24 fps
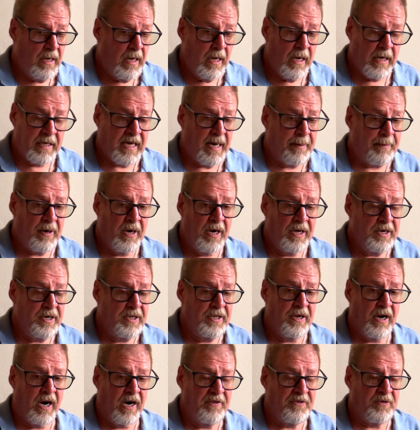A couple hundred
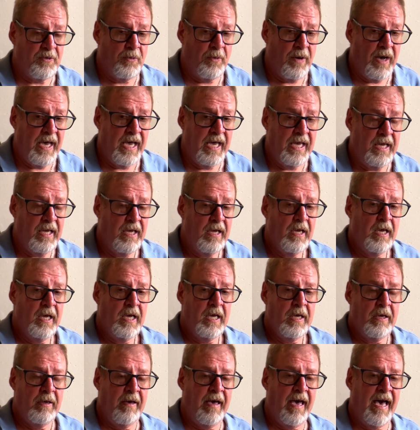yards away,
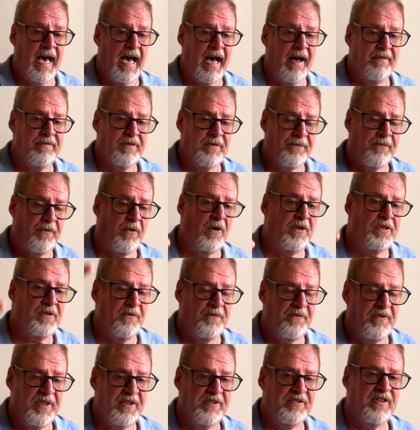you have the 4th and
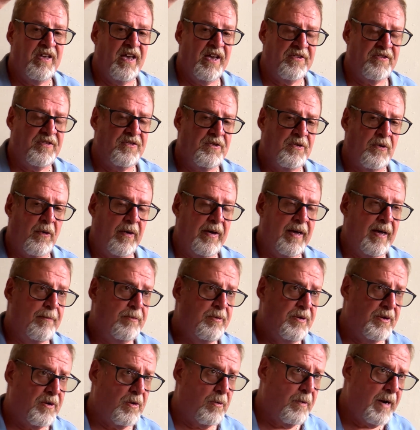5th Texas going up
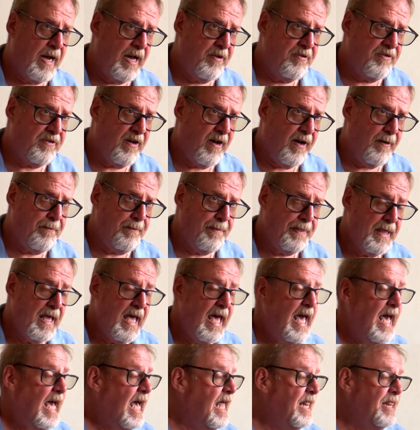Little Round Top,
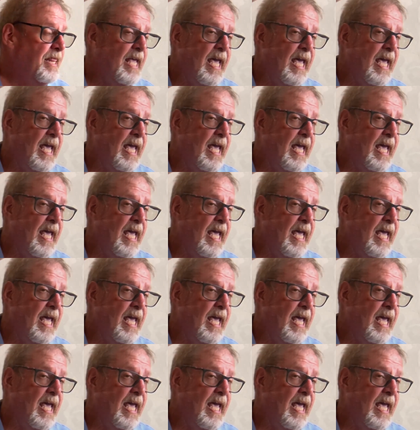and